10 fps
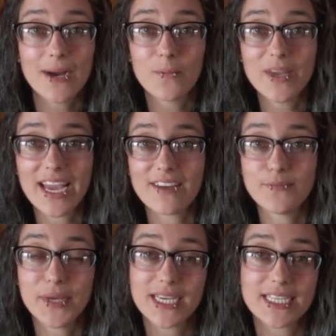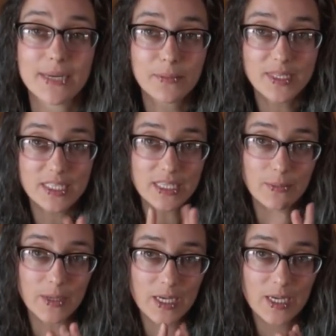We have picked up
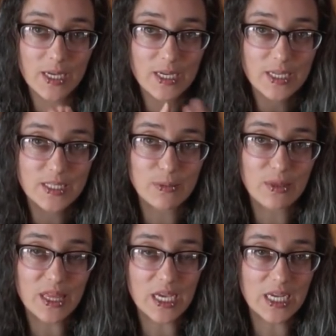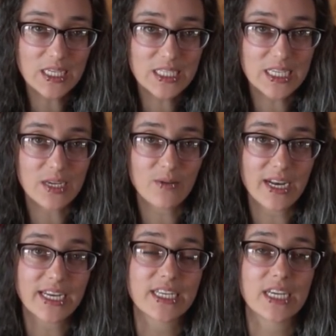some things to get
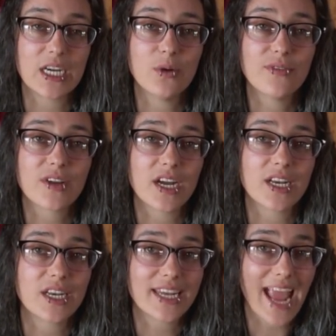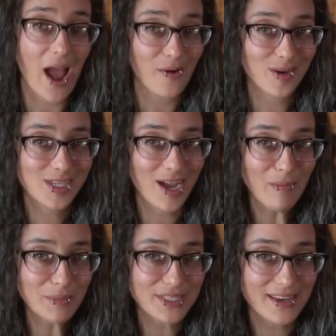ready to go. We've got
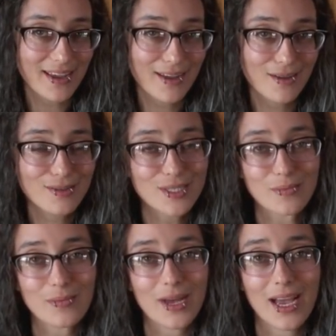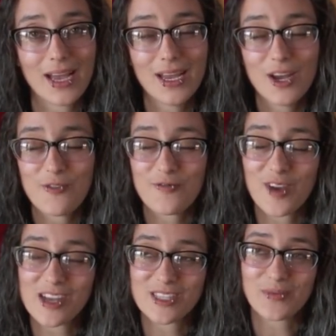countertops now.
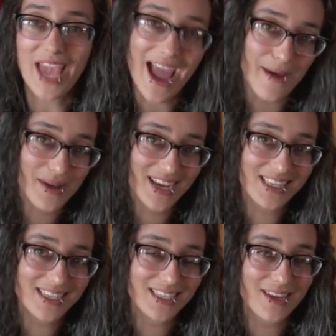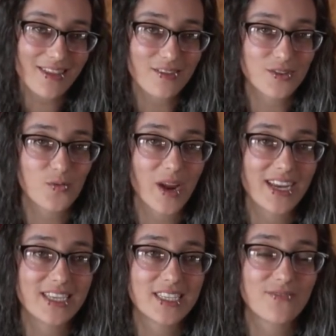We've got some cabinets. Those are
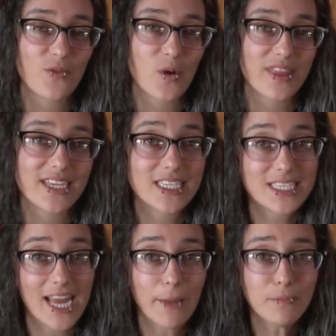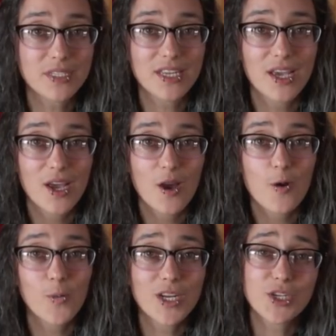waiting for the steps,
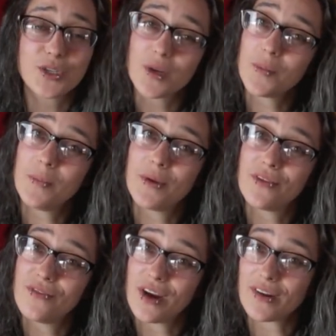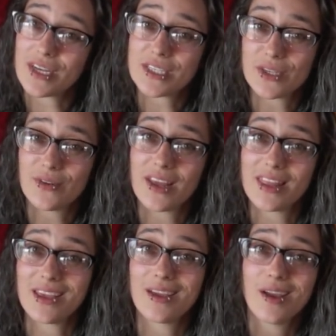which should be built very soon. I
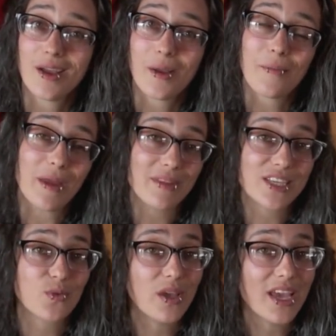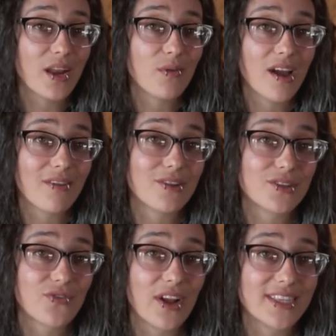think maybe this weekend we'll have
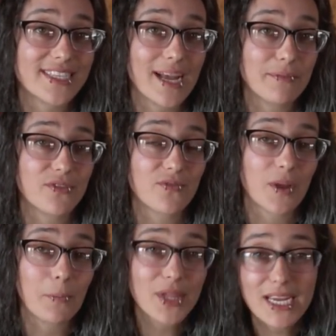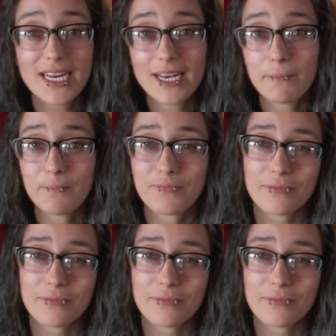those front steps completed